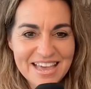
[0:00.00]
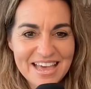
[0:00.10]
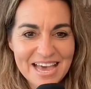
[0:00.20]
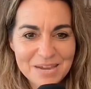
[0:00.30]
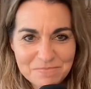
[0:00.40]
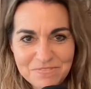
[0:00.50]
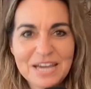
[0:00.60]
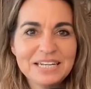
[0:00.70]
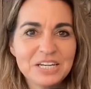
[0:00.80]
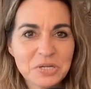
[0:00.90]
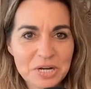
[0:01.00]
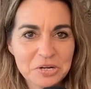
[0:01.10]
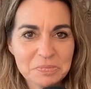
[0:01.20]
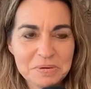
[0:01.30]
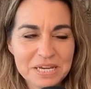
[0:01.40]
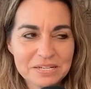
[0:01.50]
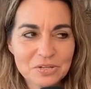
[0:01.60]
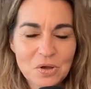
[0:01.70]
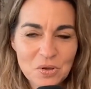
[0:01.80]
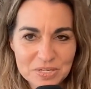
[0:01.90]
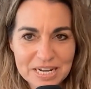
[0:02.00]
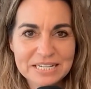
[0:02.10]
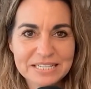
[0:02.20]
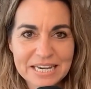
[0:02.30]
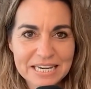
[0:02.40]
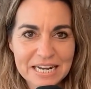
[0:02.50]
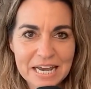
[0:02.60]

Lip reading: I'm finding greater peace. Hold on a second.